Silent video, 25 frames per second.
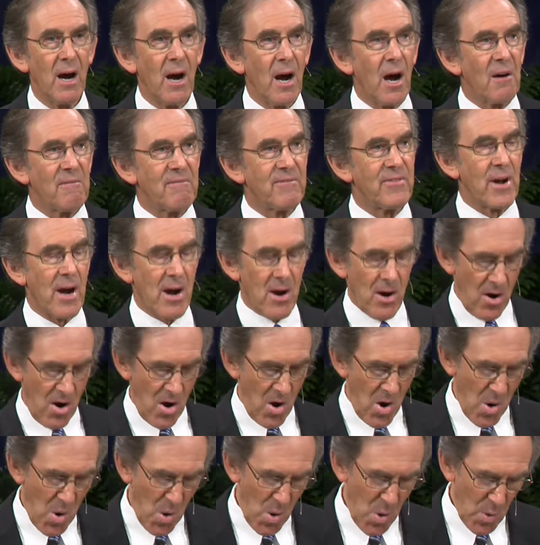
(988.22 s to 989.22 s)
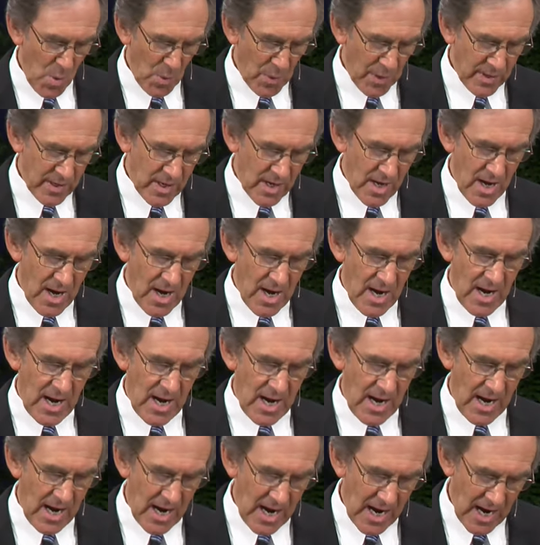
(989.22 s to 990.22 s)
of their own
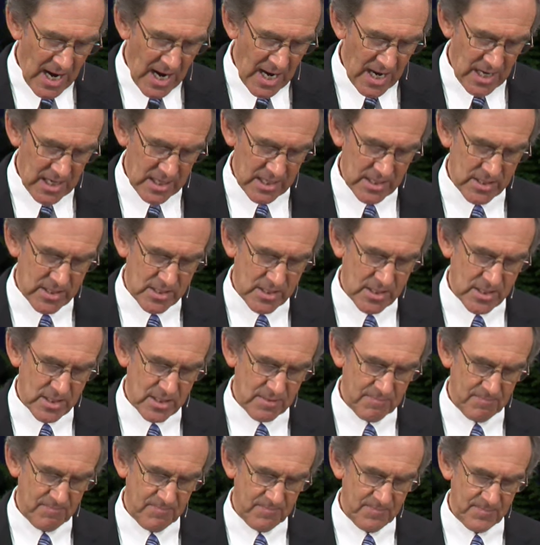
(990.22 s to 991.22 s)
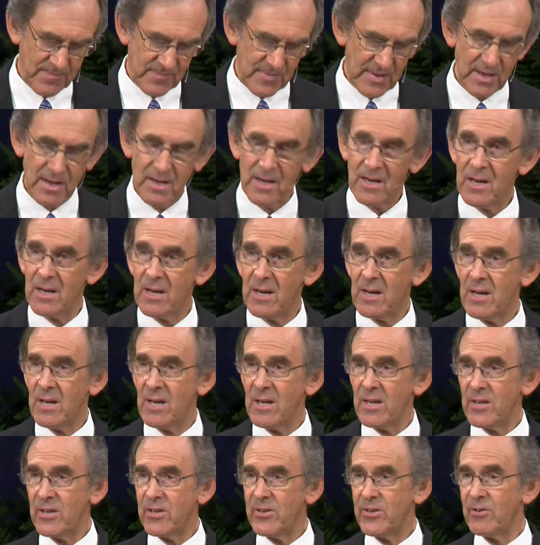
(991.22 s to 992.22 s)
hearts.
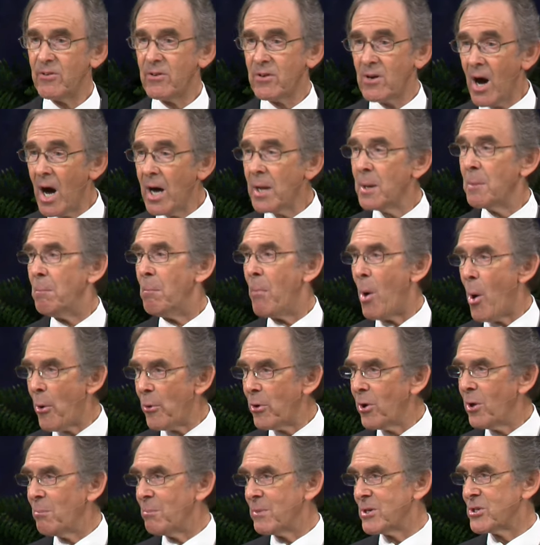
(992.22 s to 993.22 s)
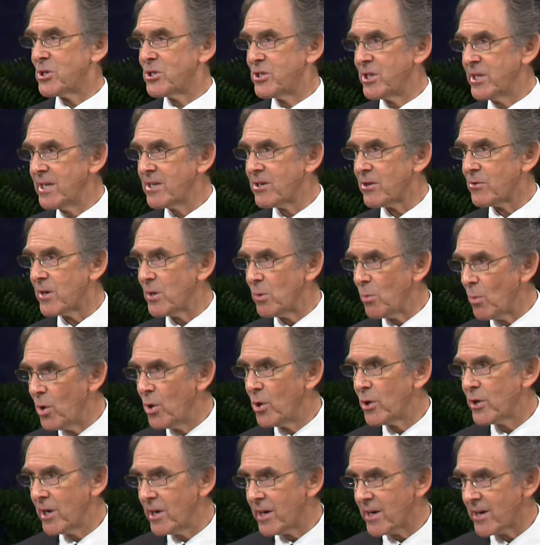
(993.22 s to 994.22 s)
You got moral machinery
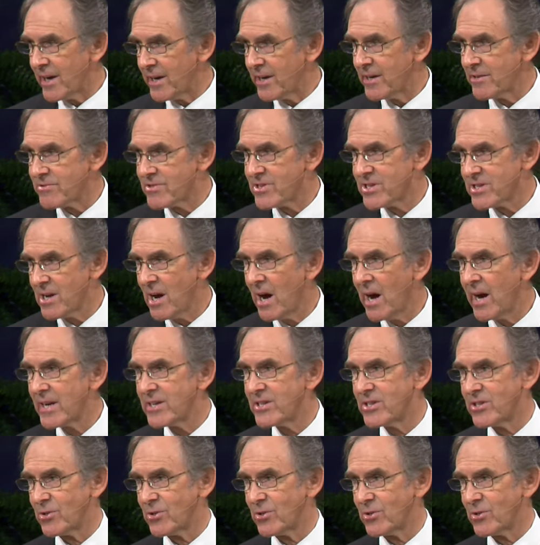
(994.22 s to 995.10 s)
working inside